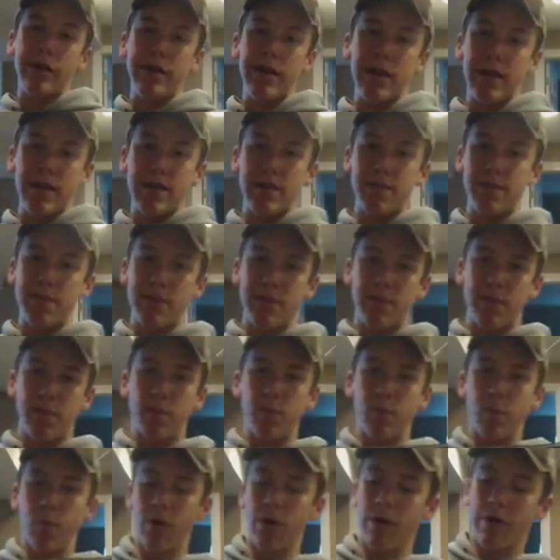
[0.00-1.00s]
this
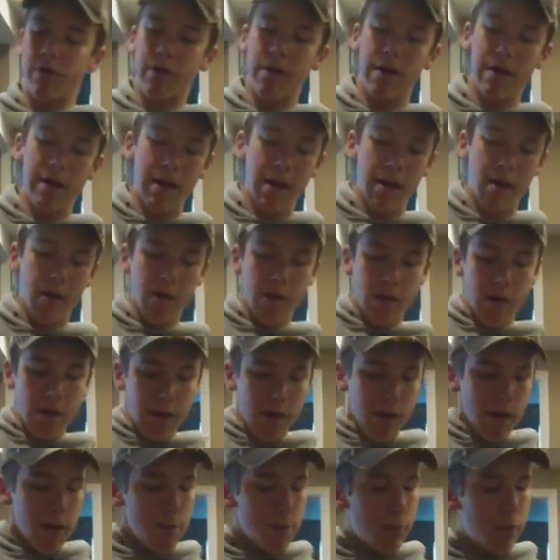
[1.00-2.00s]
one right now.
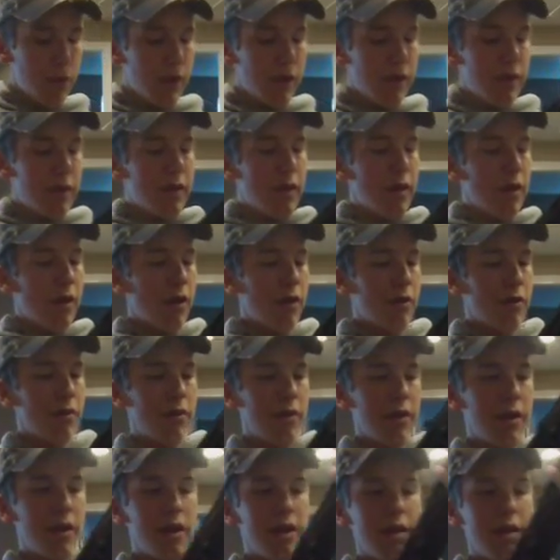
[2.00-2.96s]
But the other thing